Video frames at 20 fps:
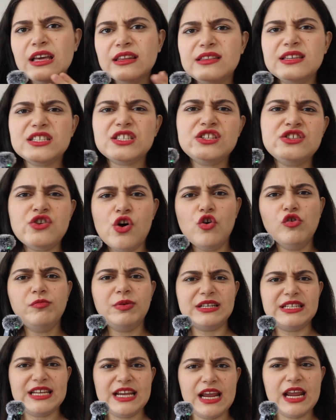This
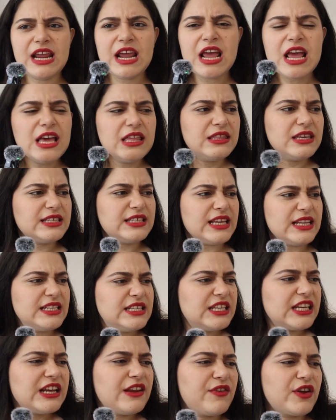nobody, this
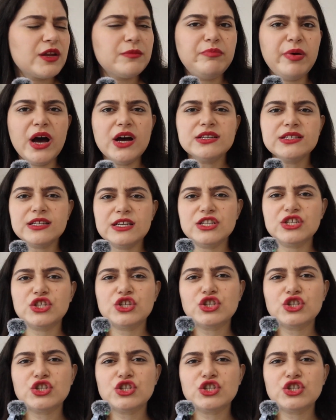insignificant person is